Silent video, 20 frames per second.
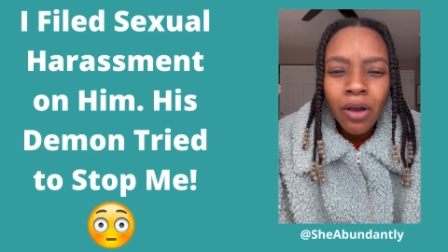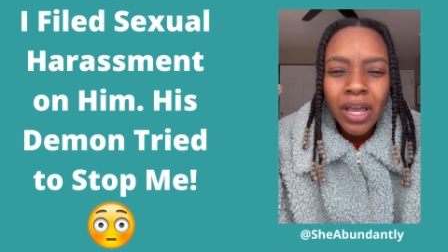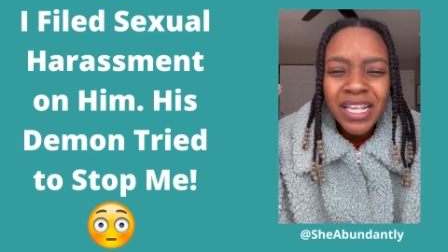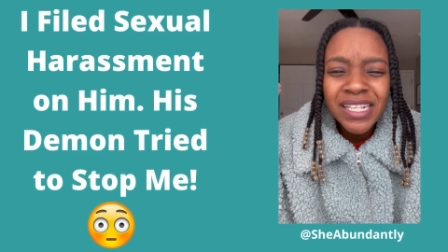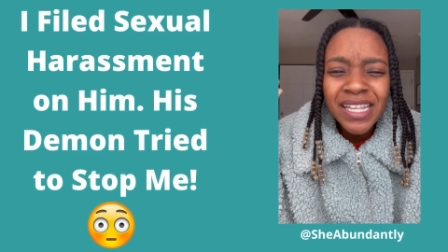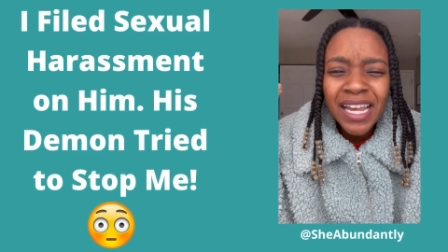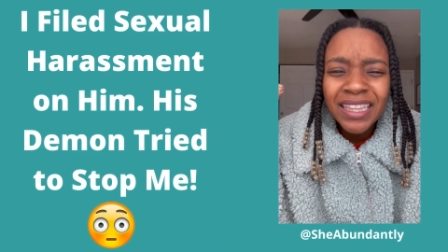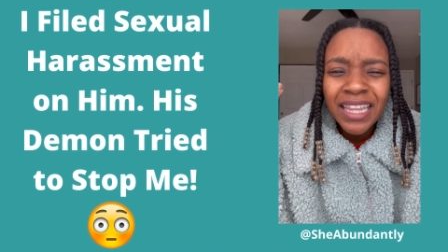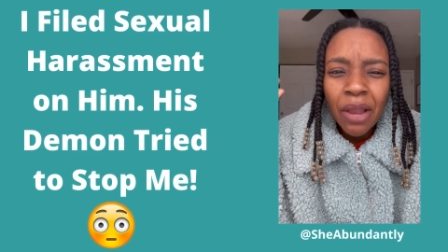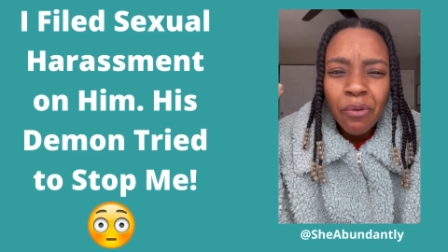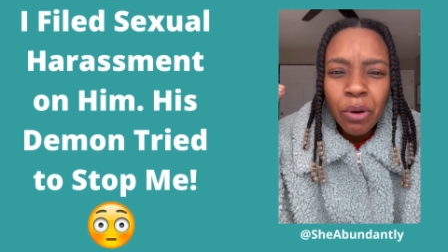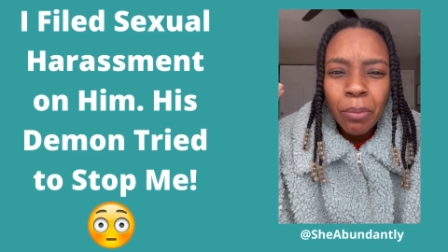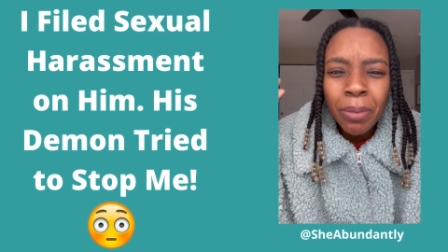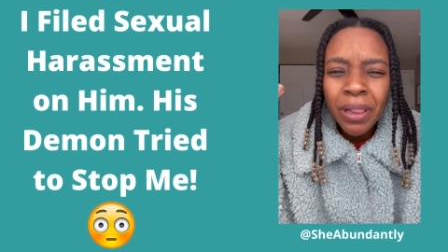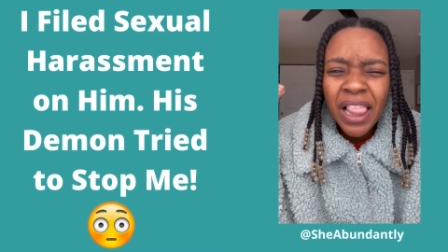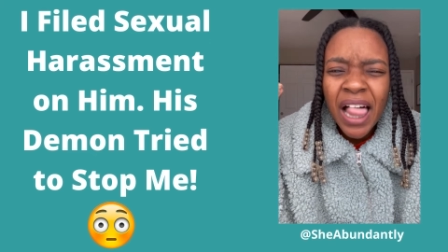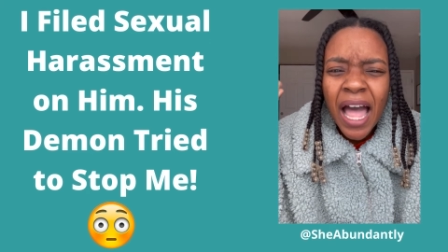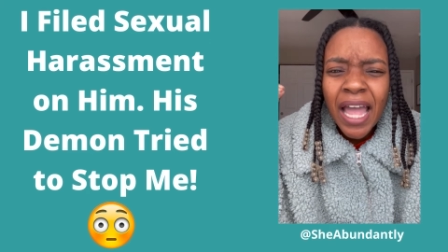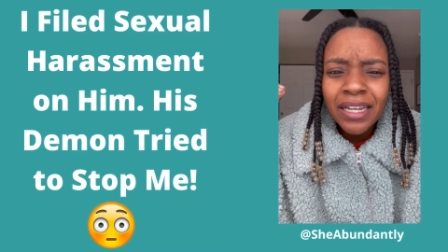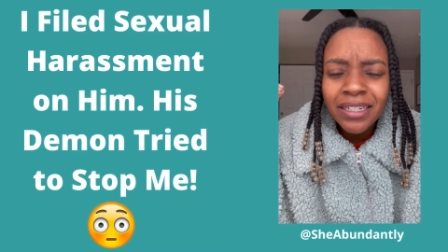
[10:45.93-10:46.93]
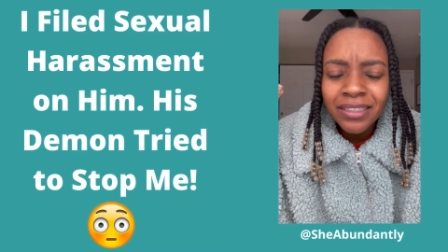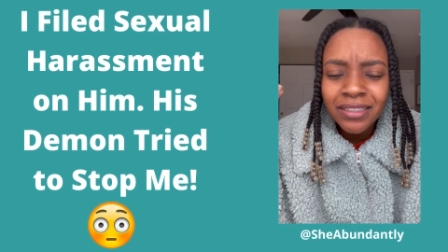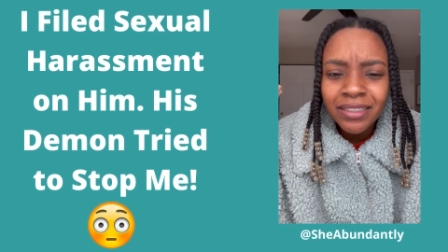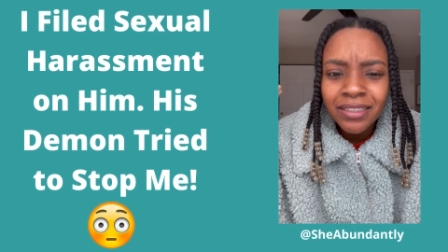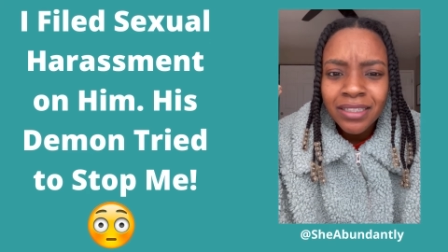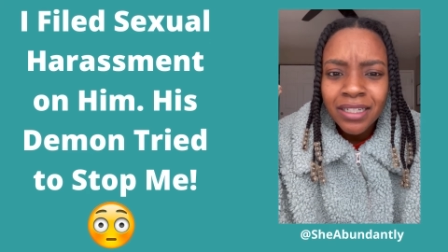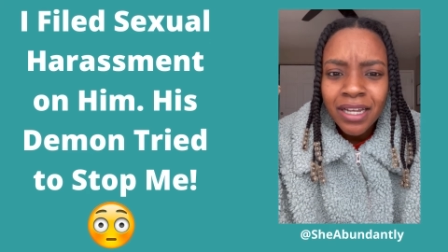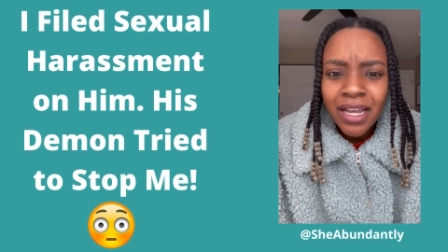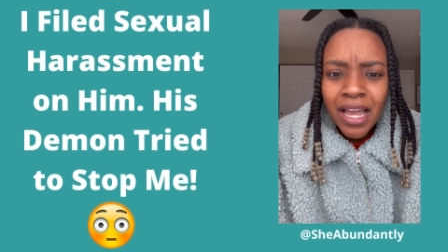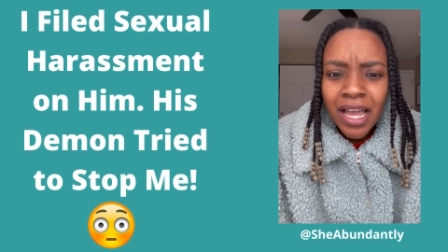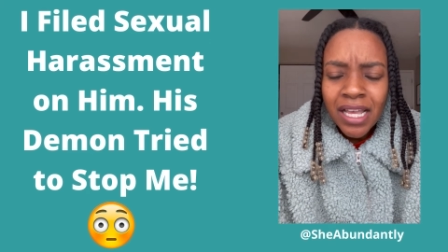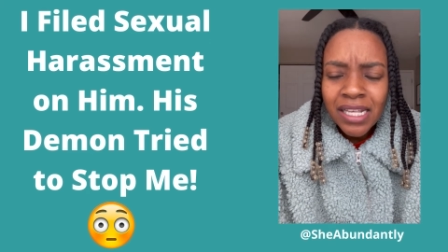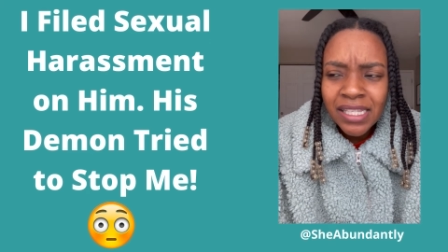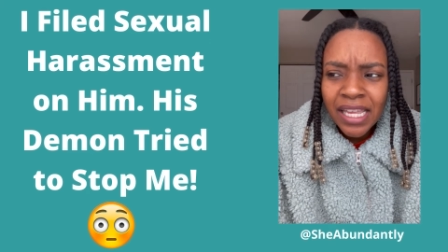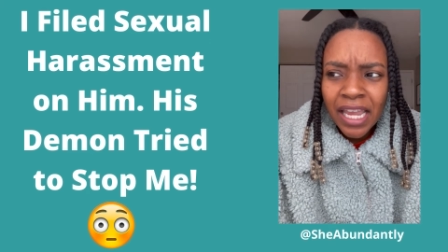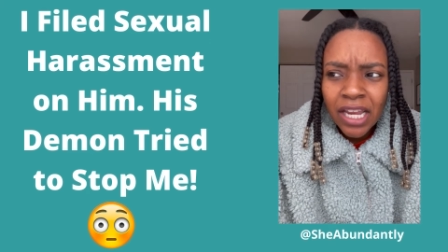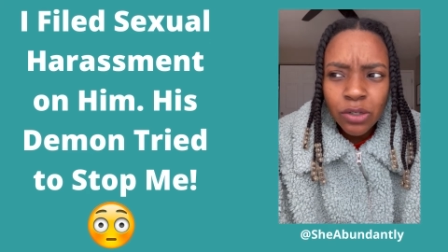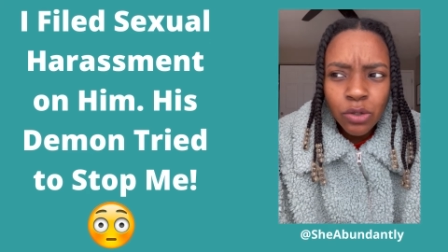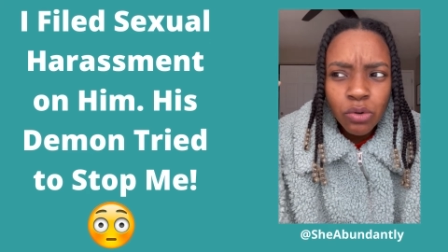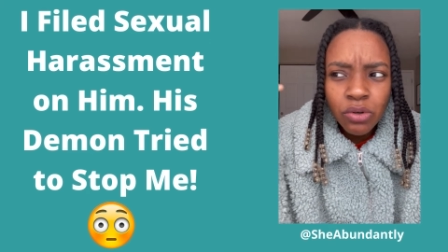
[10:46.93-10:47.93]
It's like they were plotting,
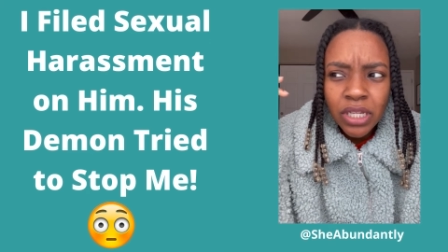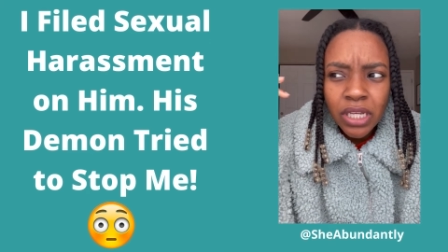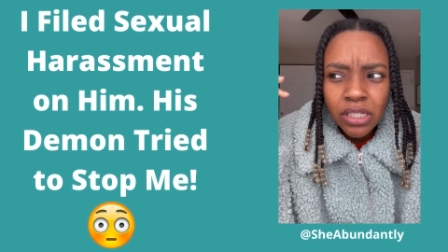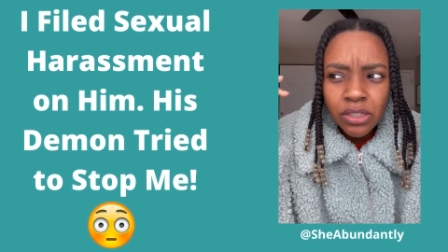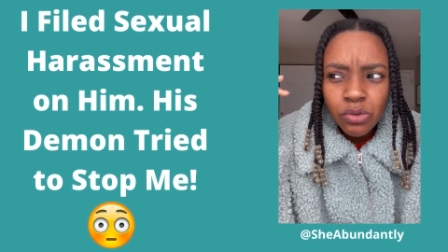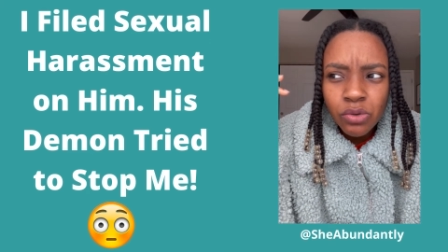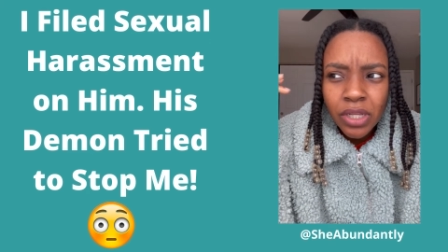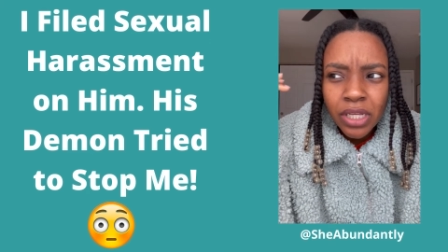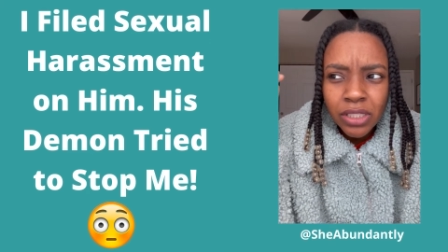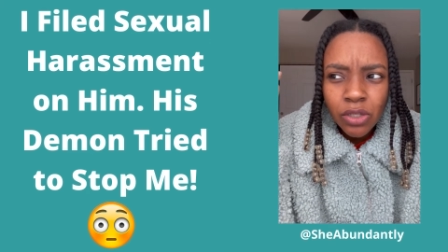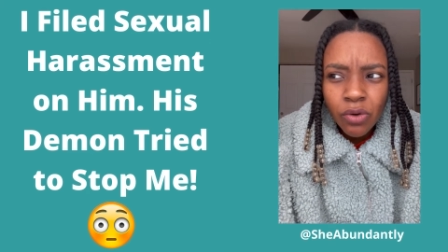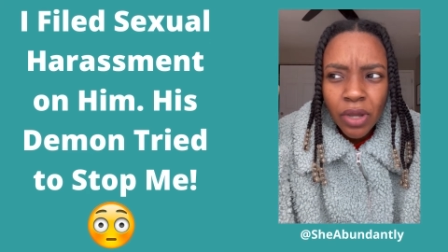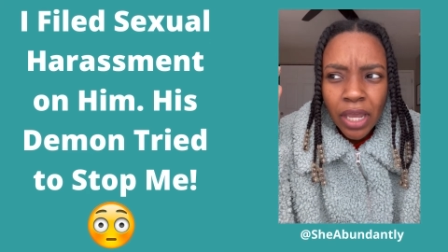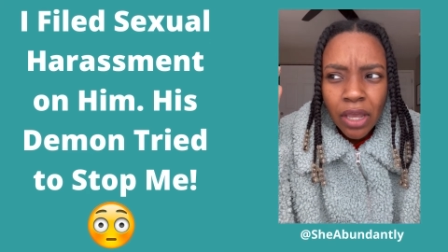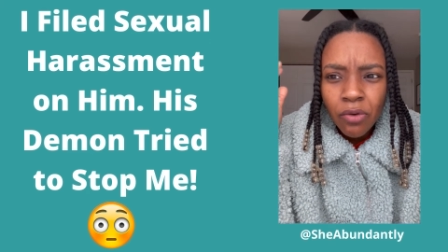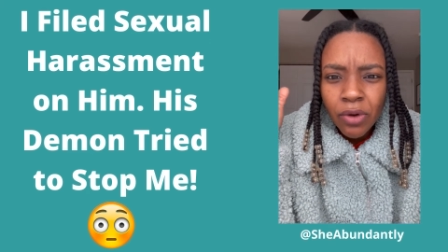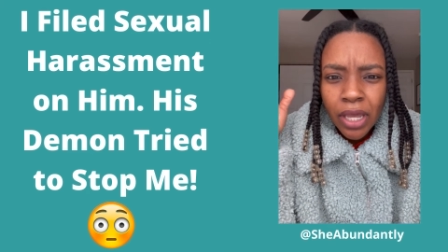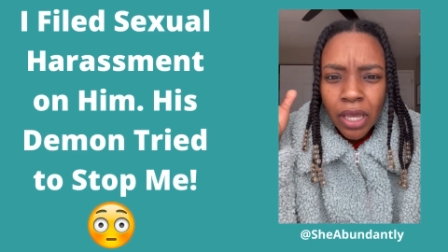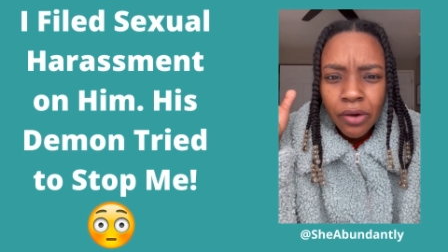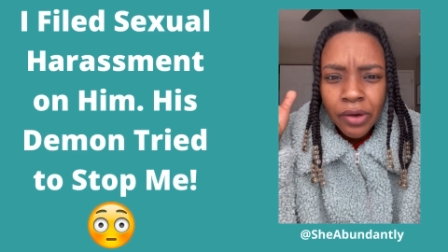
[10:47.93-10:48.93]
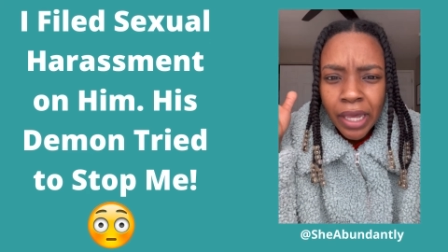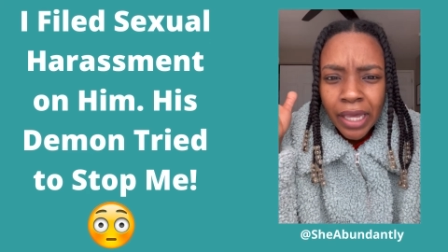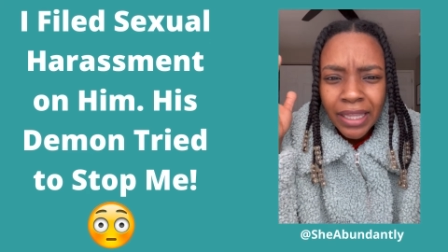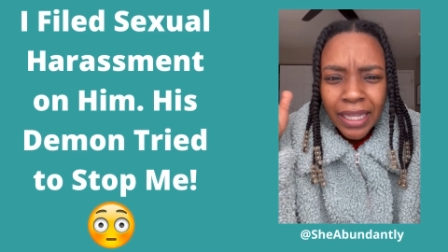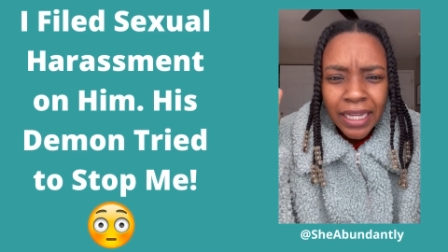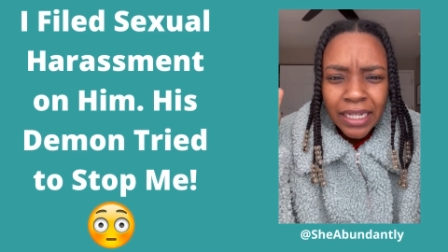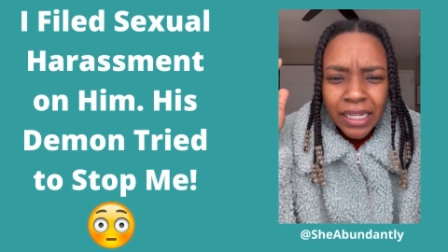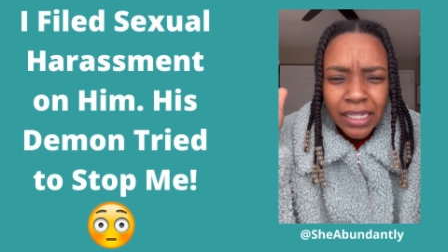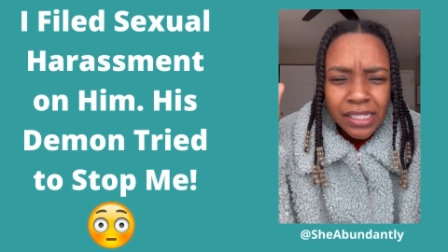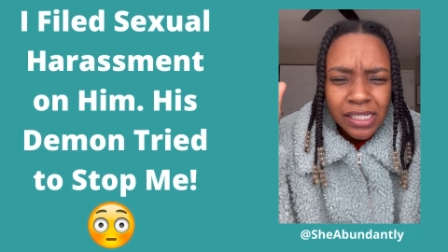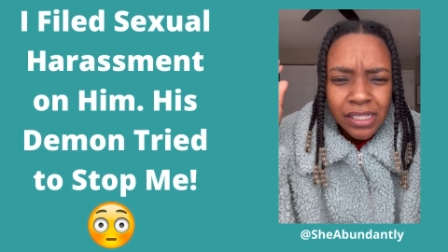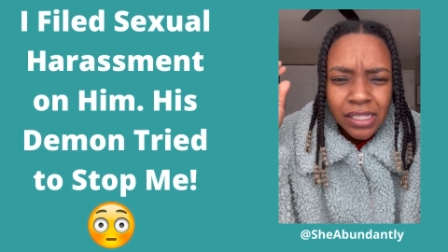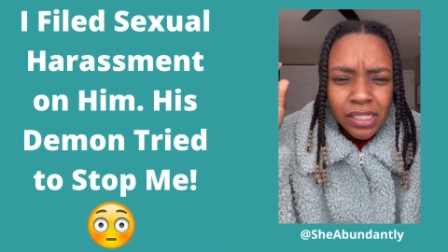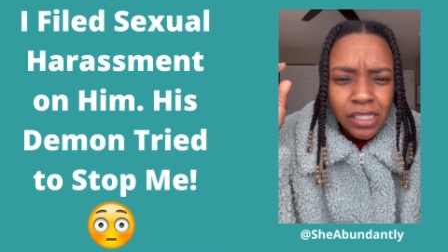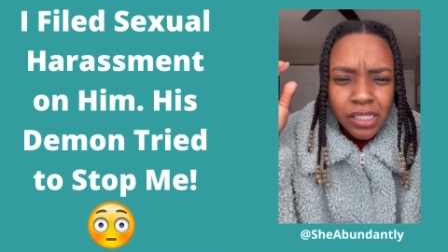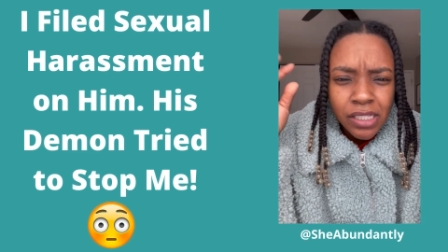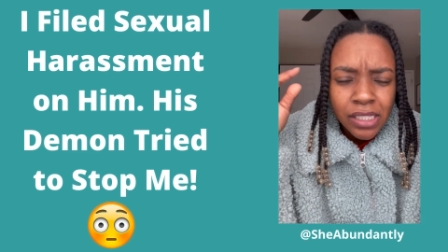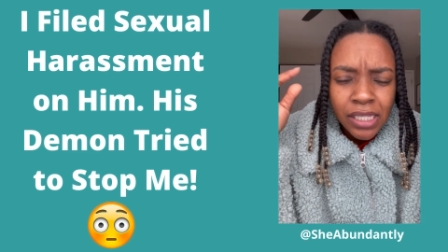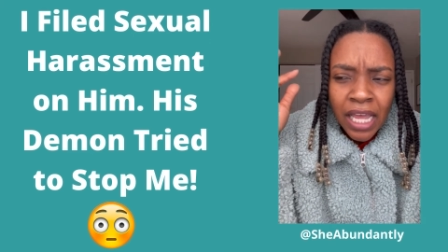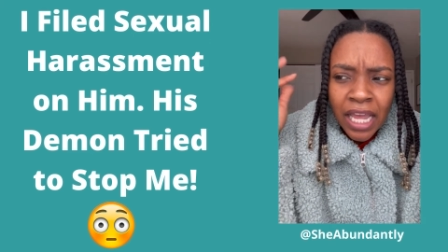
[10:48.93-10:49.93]
saying, do this, do this, okay, okay, okay, like
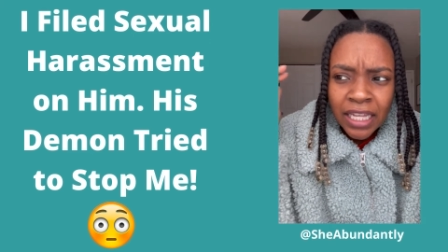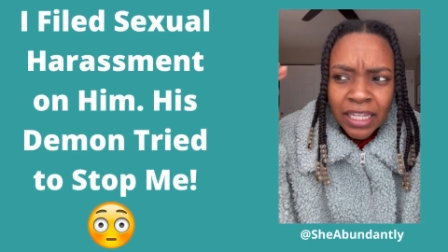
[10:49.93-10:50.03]
this.